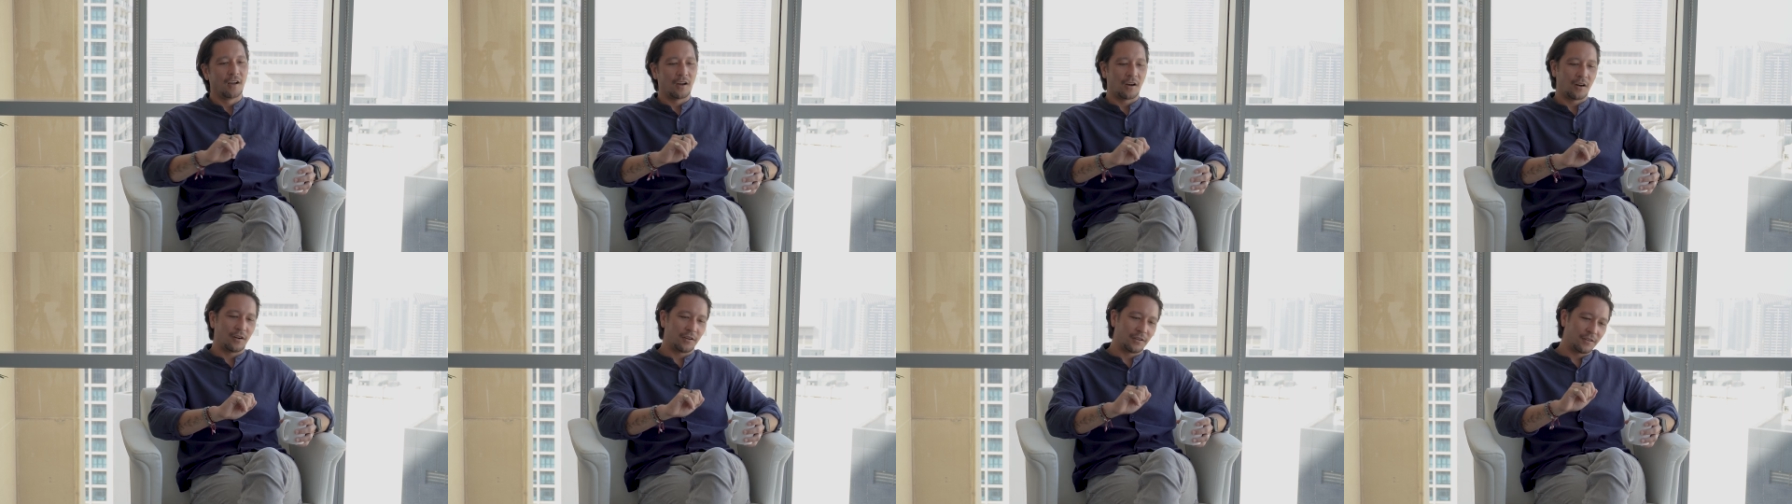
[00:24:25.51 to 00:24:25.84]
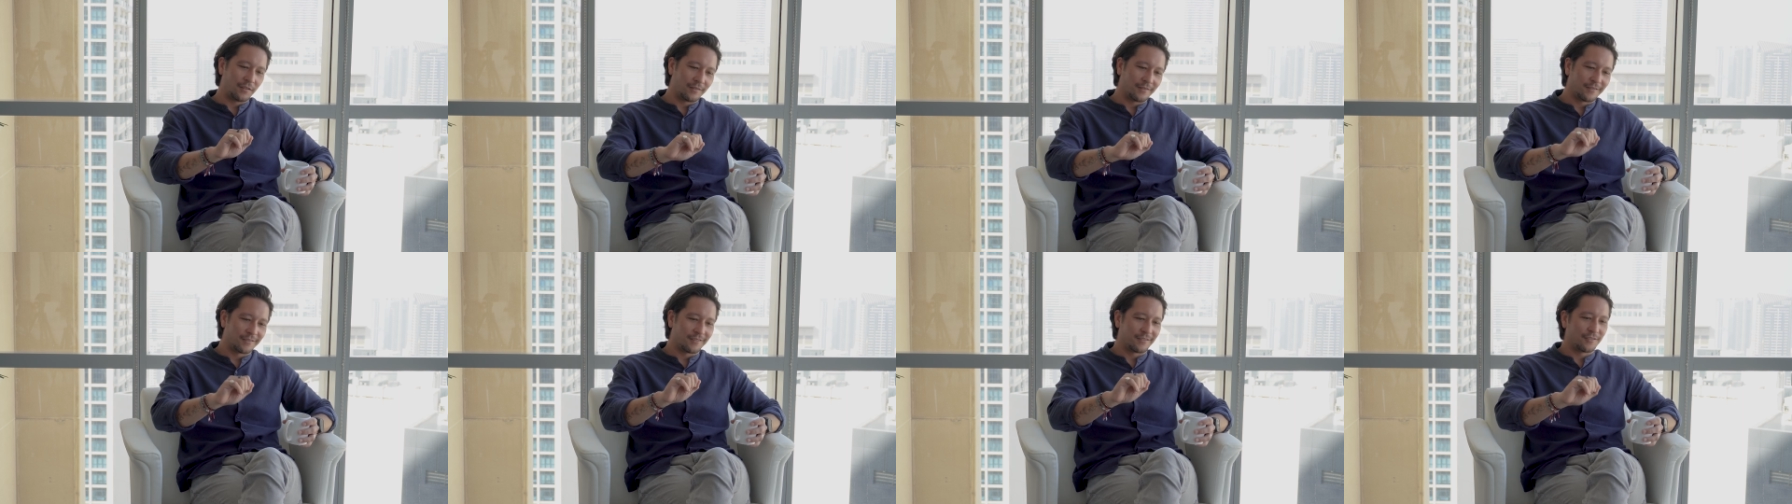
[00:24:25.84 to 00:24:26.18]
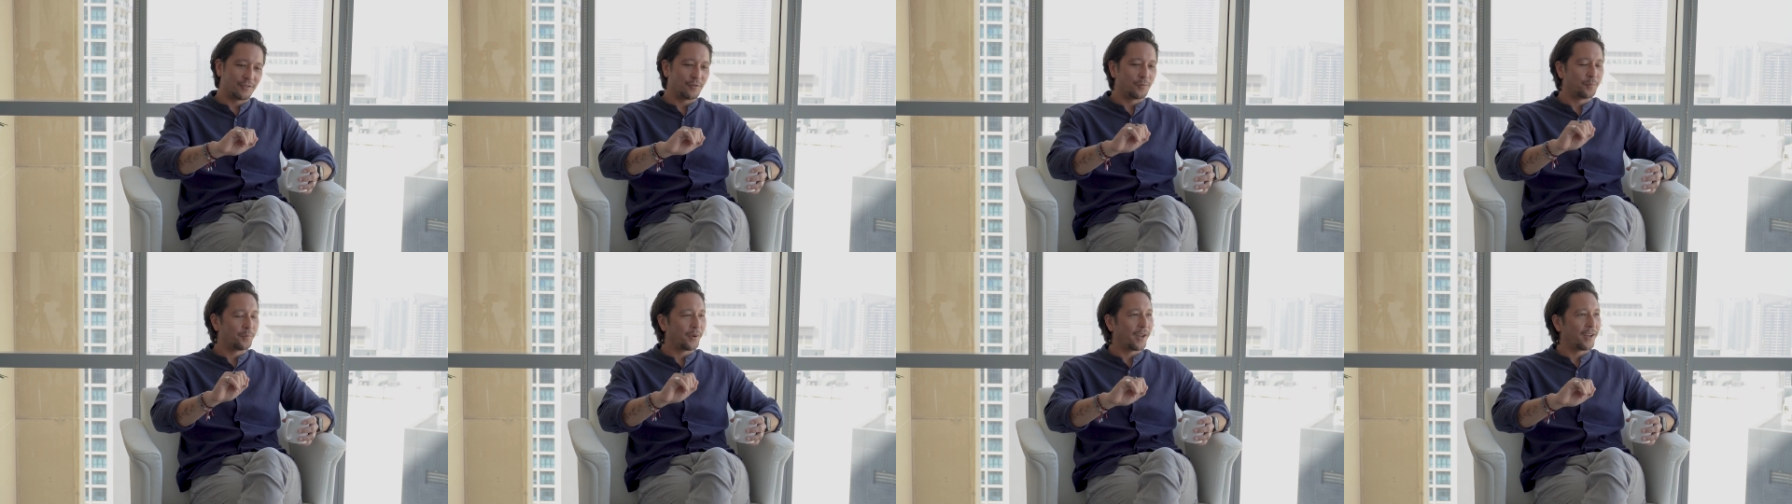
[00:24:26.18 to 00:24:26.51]
oh you
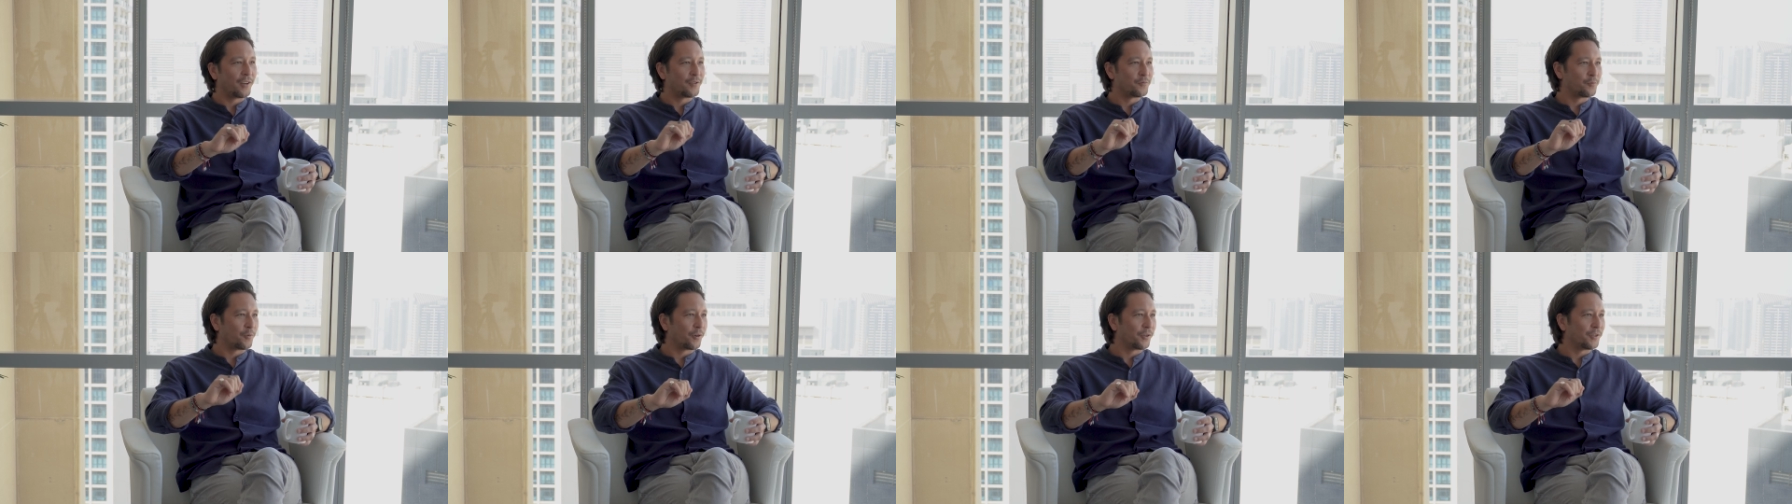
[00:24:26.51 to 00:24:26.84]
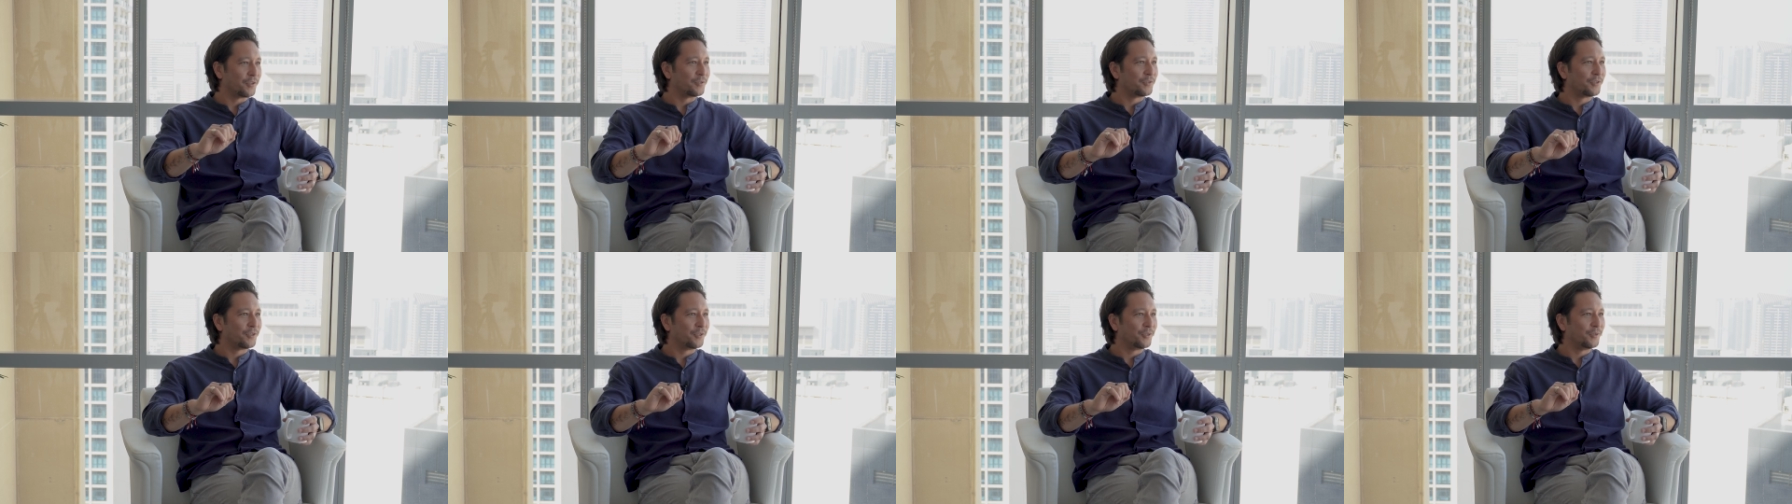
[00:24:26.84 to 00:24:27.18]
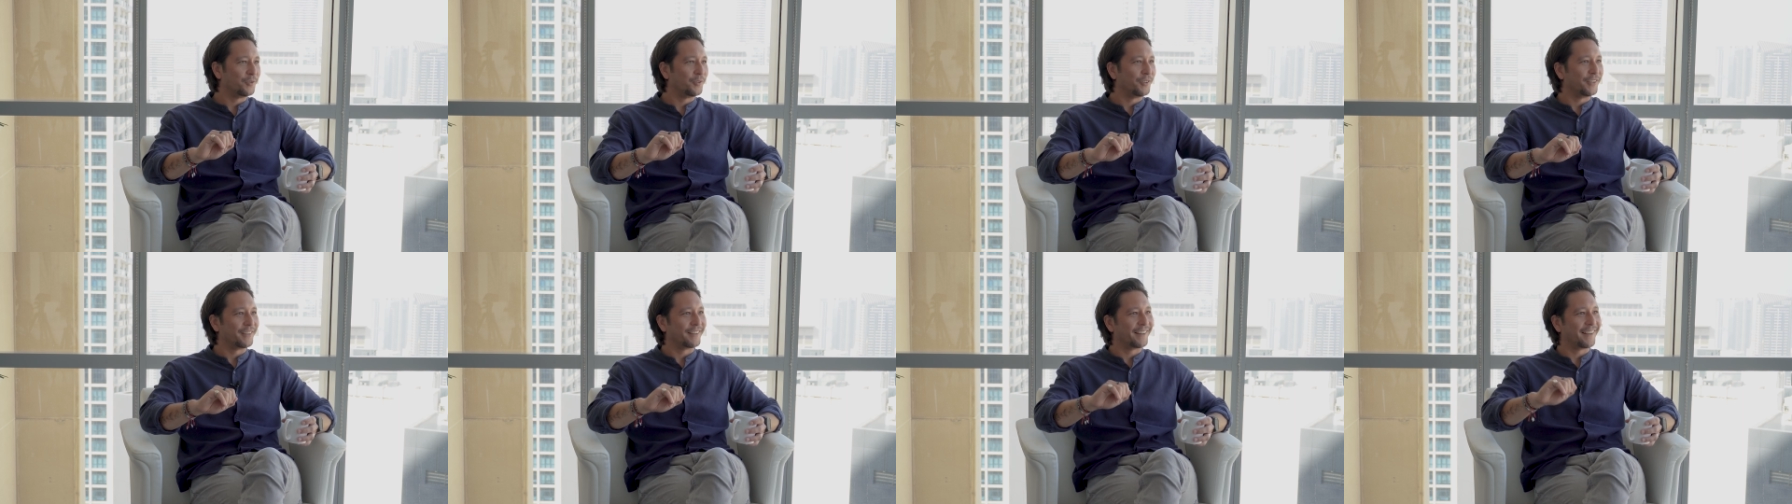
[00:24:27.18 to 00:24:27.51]
do page mm-hmm. one and mm-hmm, 2
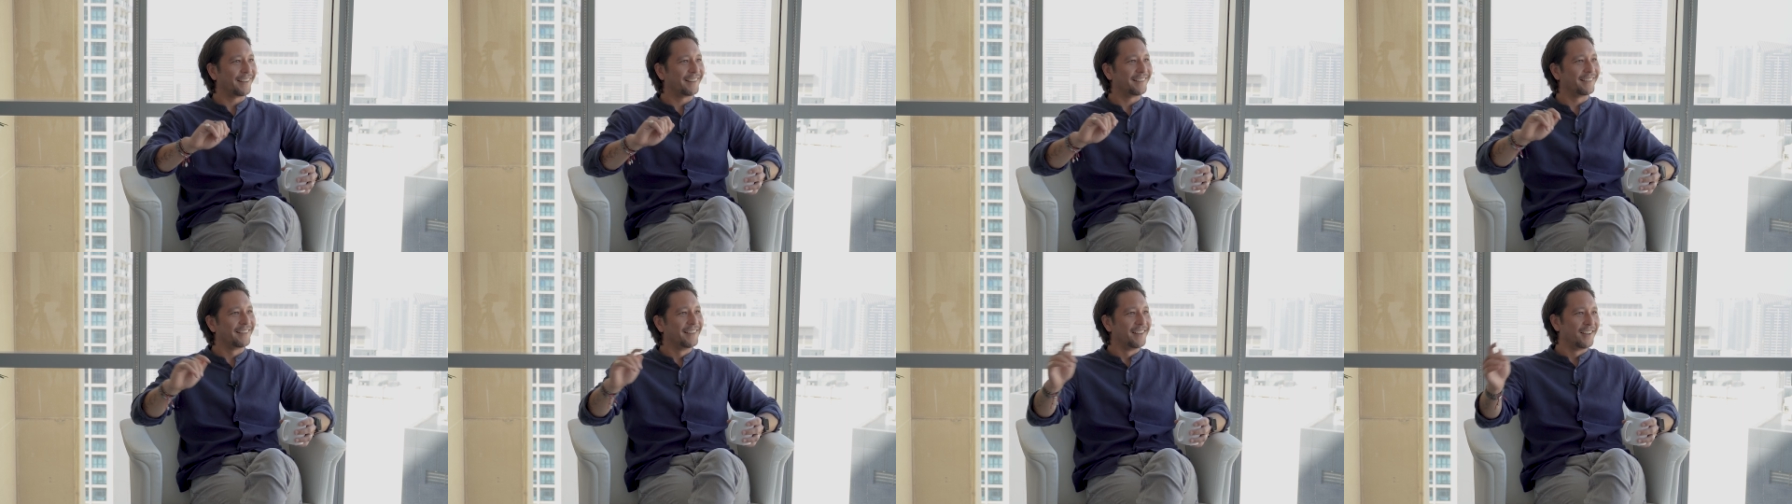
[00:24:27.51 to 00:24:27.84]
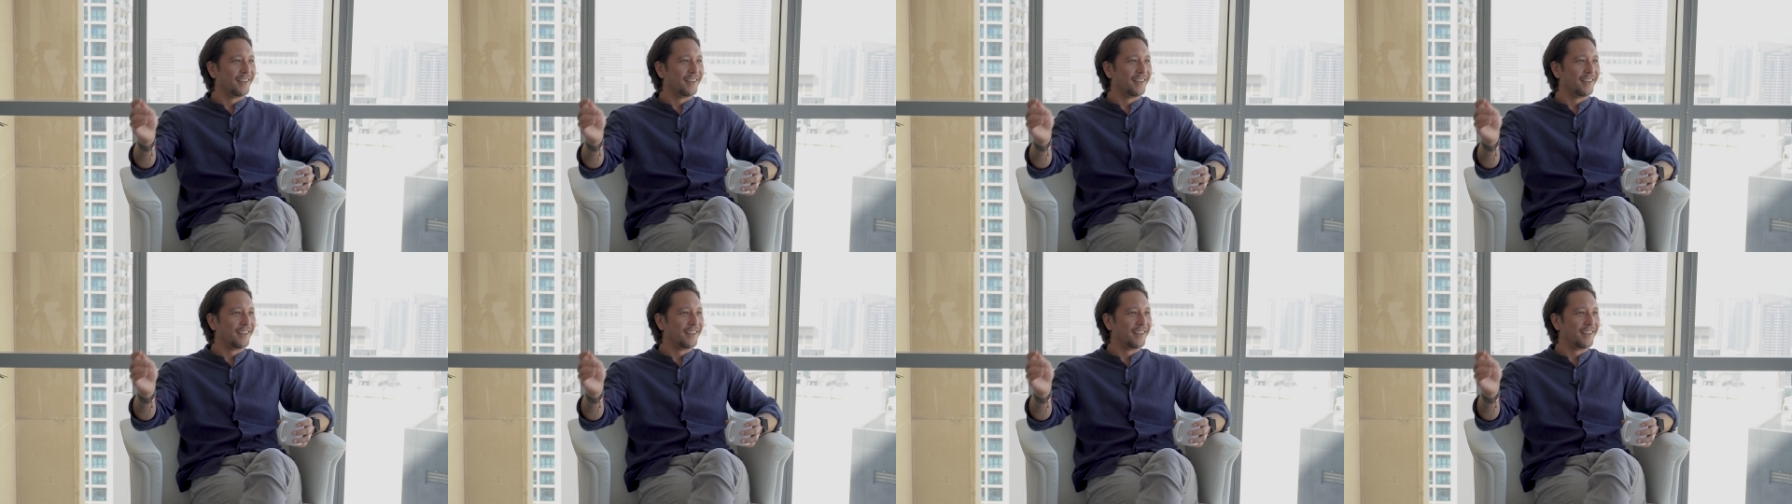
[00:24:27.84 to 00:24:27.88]
mm-hmm. and then mm-hmm.